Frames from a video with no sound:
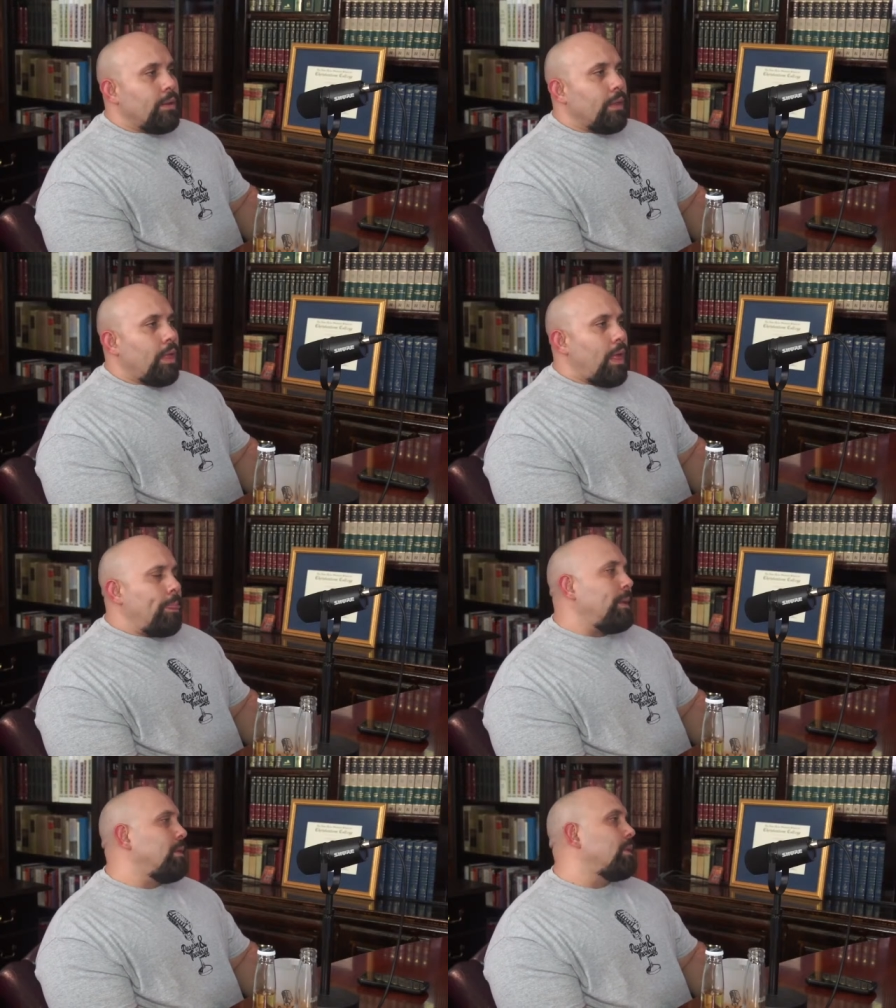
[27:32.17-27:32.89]

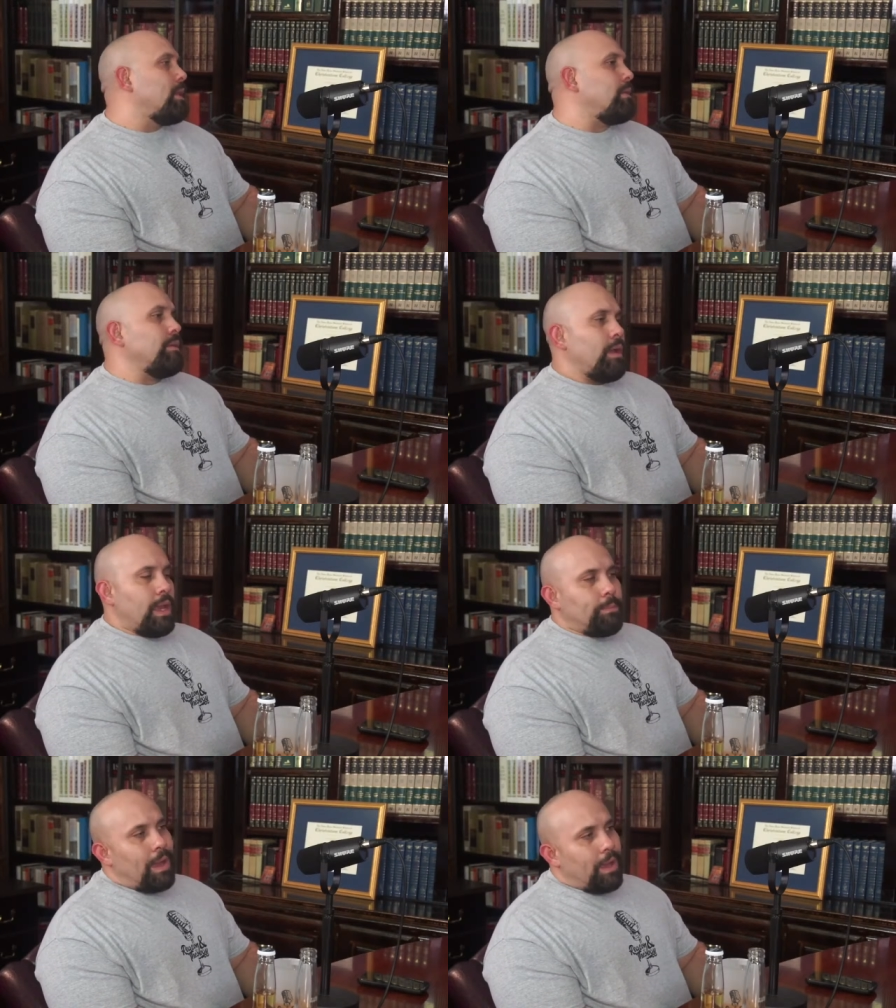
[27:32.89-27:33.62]
And it'll get
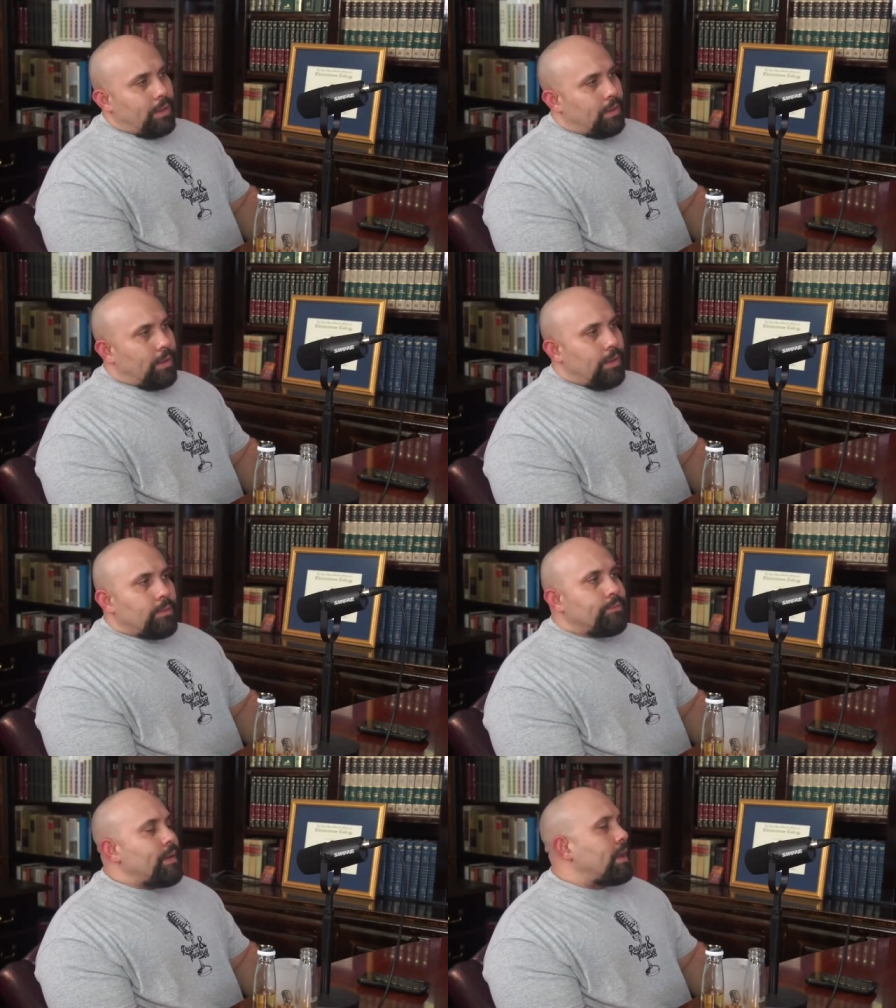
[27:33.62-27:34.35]
denied by
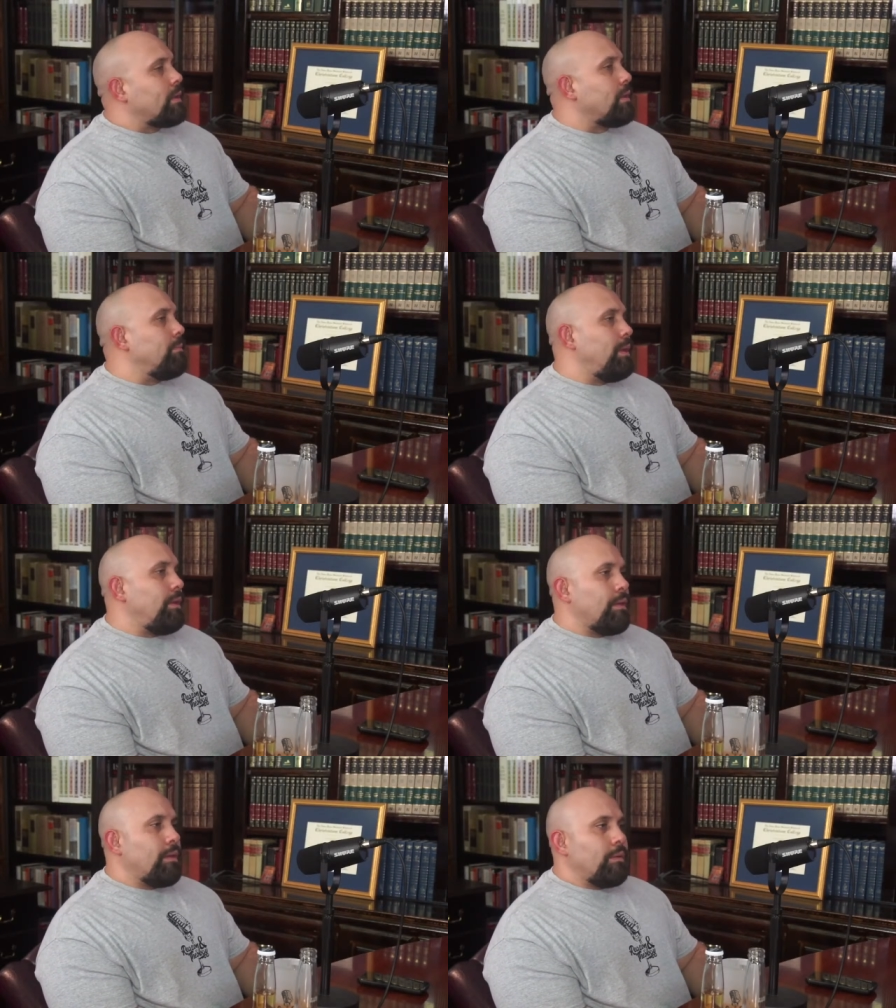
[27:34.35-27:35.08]
uh, Vatican
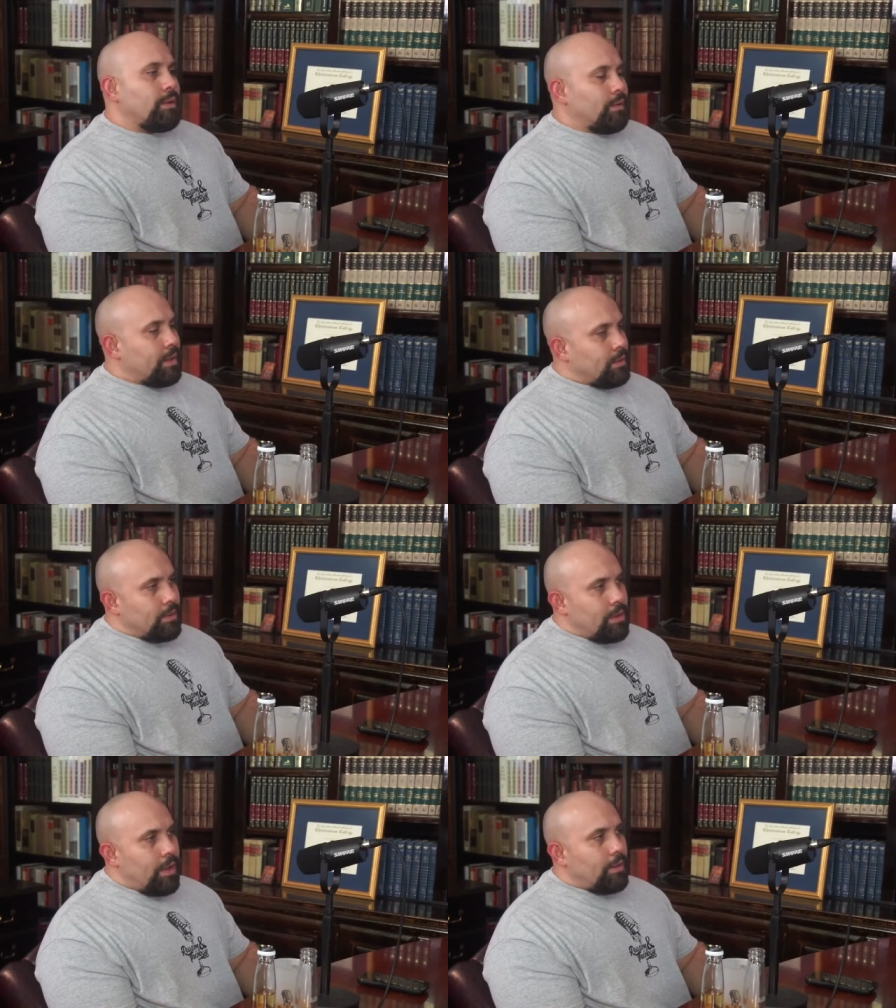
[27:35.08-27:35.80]
media. It'll get
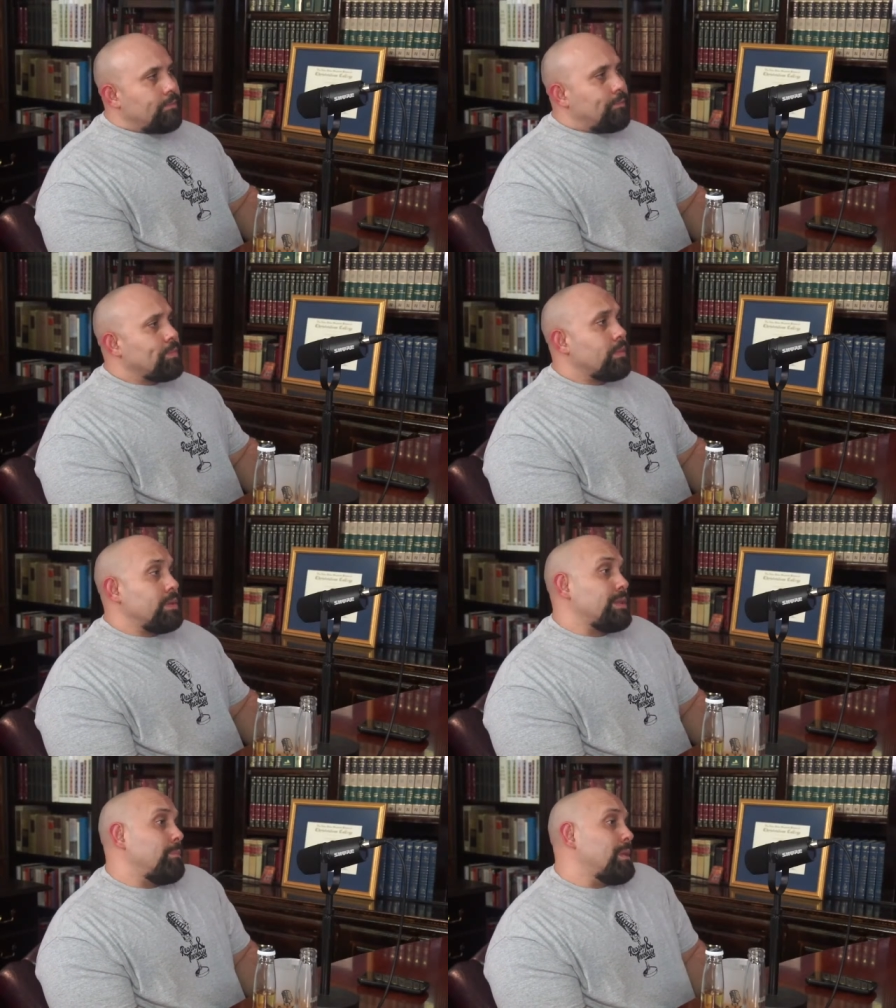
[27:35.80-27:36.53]
denied
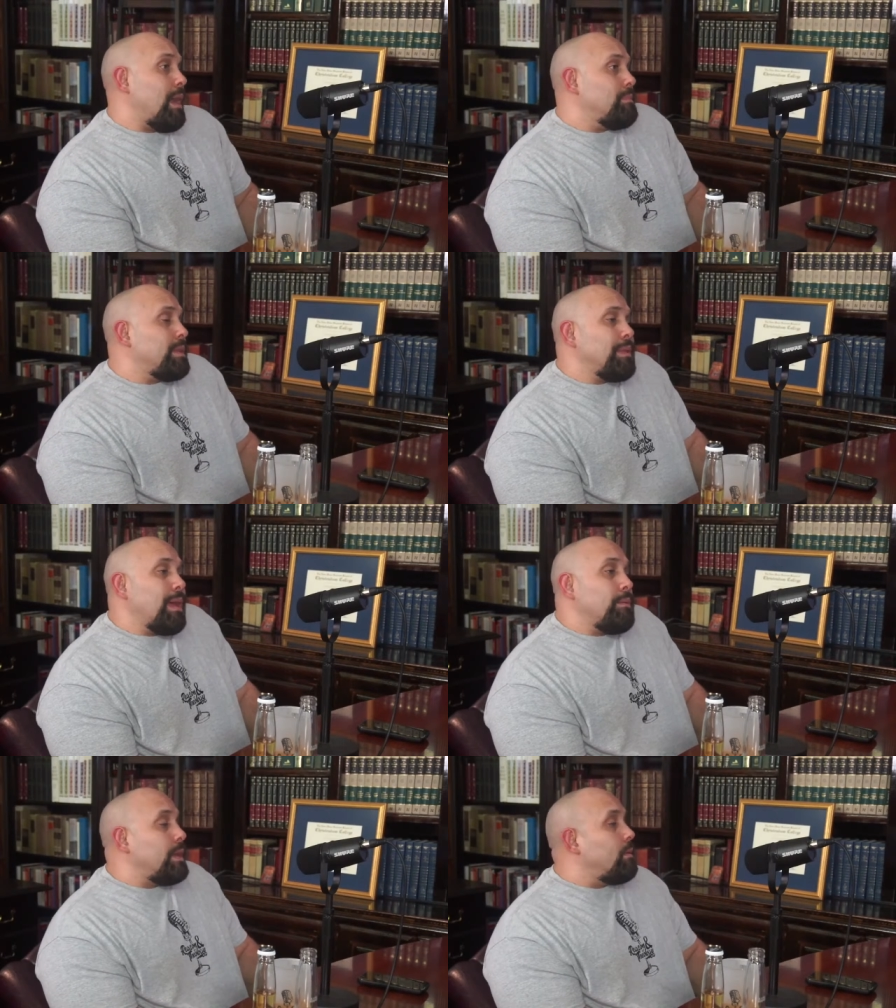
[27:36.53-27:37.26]
sometimes.
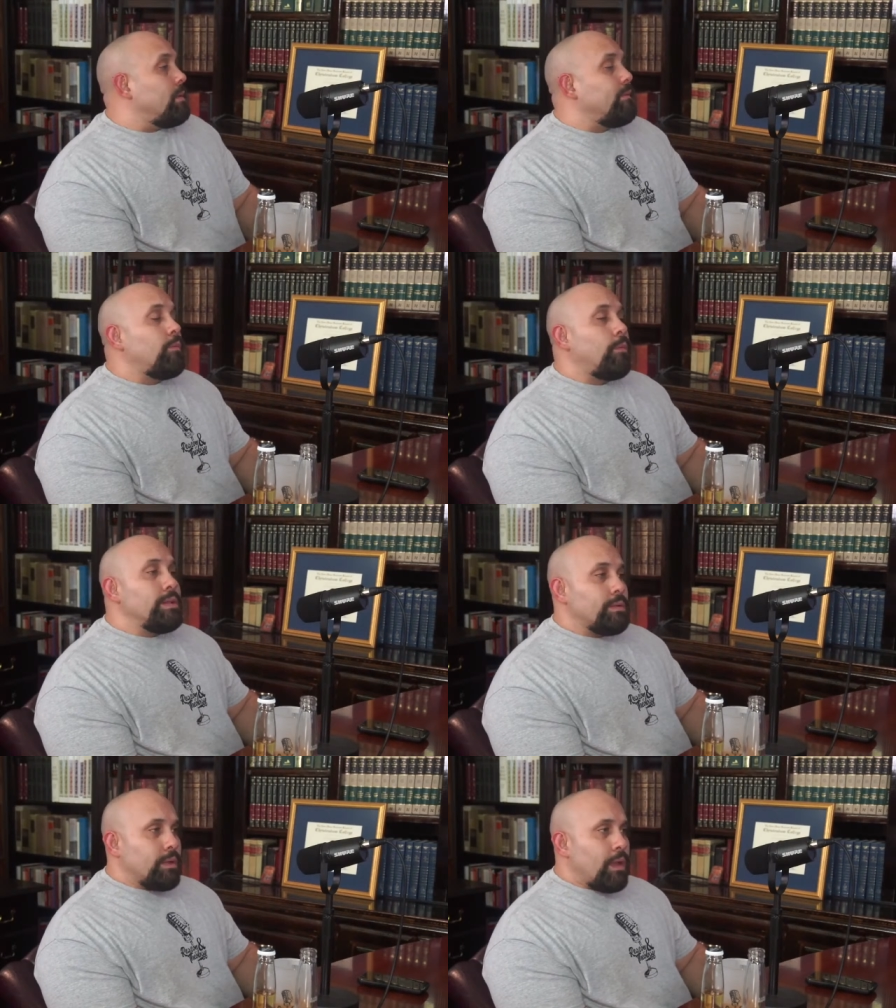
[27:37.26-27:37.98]
Sometimes they don't even
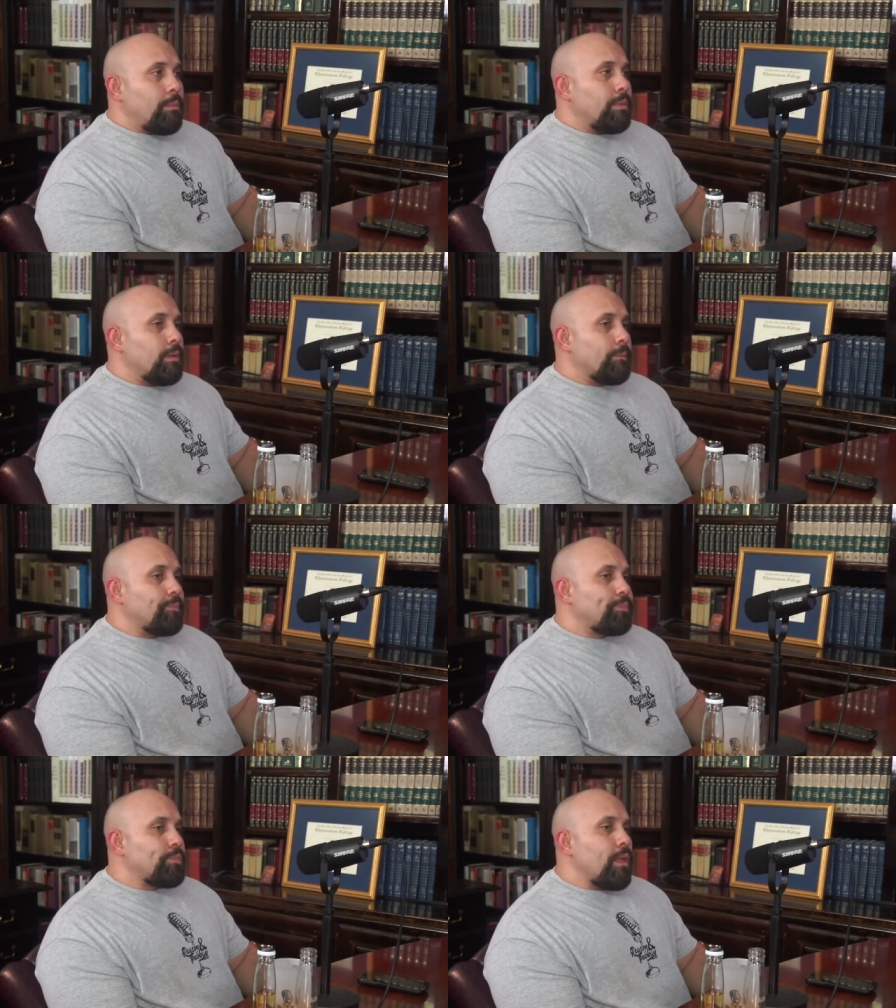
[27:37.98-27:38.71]
waste their time with it. Yeah.